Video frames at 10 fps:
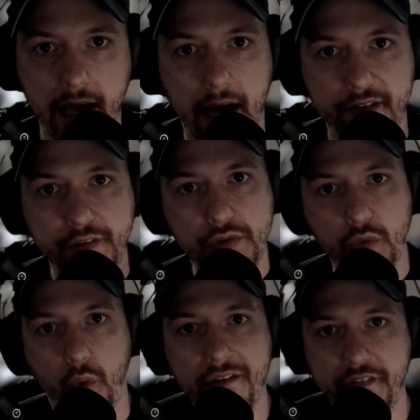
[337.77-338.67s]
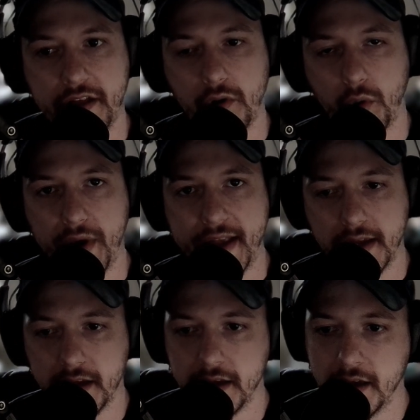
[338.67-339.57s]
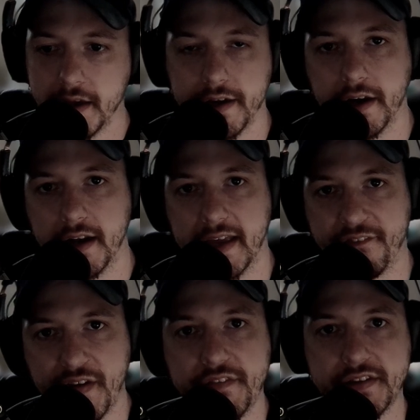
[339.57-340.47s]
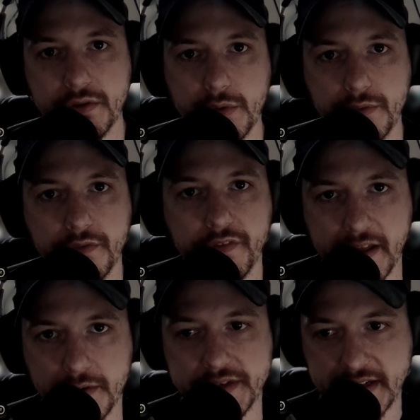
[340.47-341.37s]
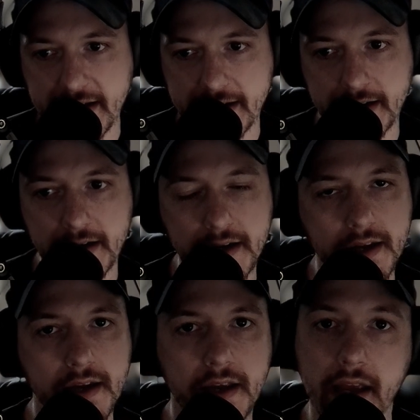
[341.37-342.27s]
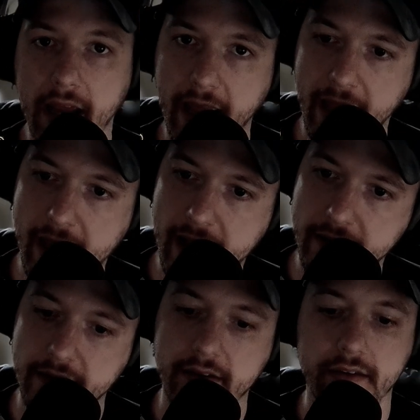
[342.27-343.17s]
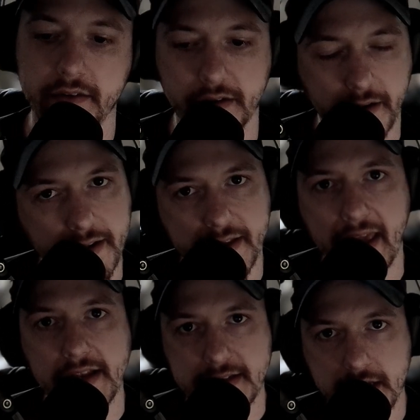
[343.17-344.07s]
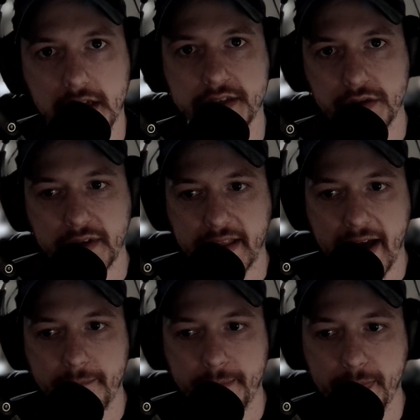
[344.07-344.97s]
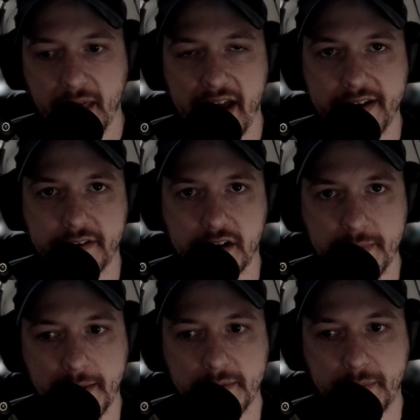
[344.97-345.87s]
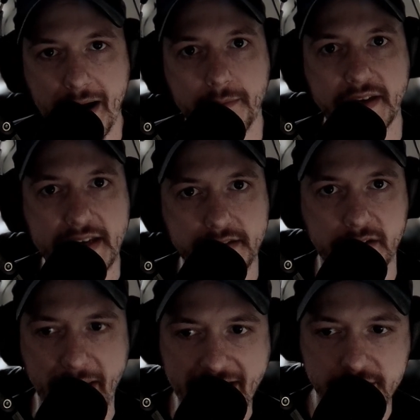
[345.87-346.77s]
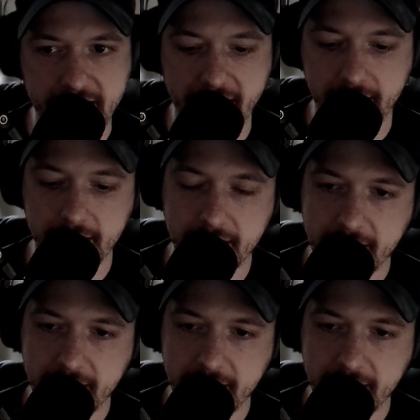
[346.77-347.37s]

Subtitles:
if you do one video a week, you're going to get 52 videos a year, and you're going to gain skills doing that. And you're going to be able to probably easily manage that.